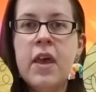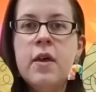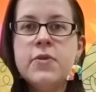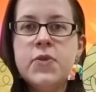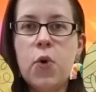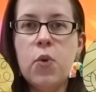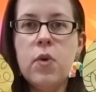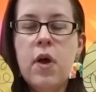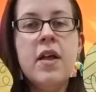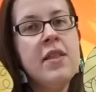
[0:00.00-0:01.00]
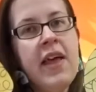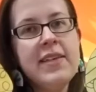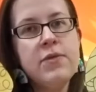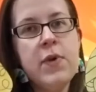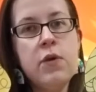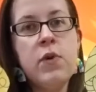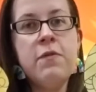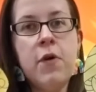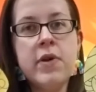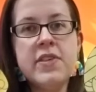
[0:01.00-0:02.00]
So last week we
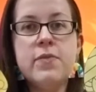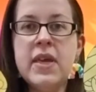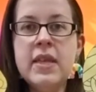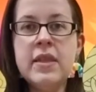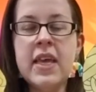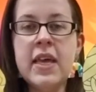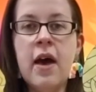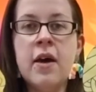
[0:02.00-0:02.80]
focused mainly